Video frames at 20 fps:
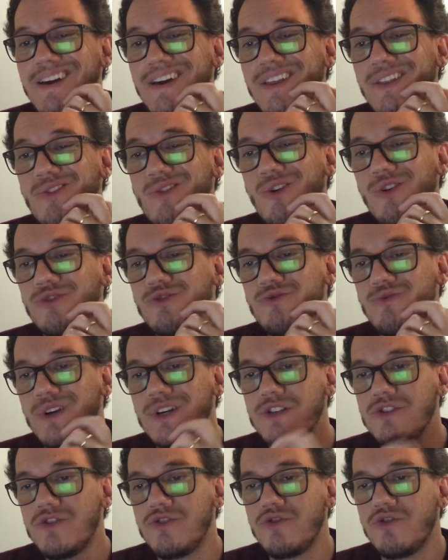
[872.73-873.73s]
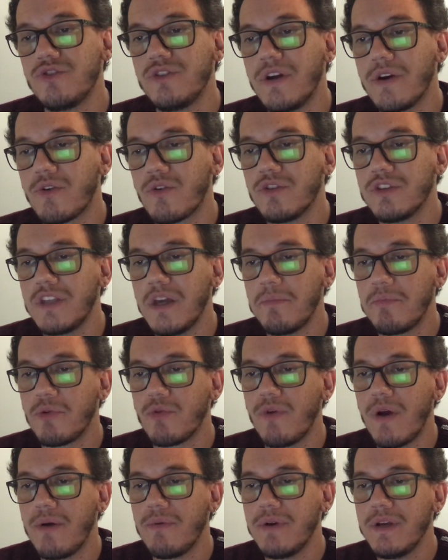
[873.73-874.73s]
in contrast to their
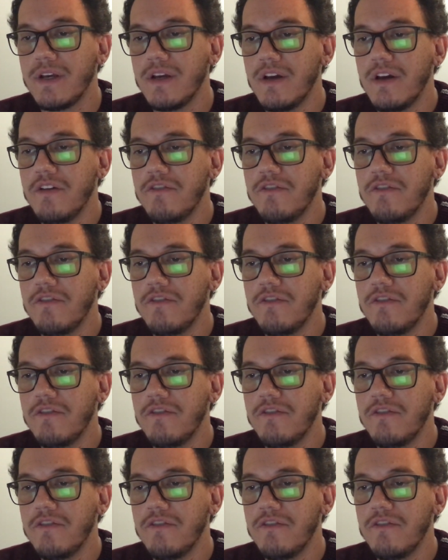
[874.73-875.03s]
contemporary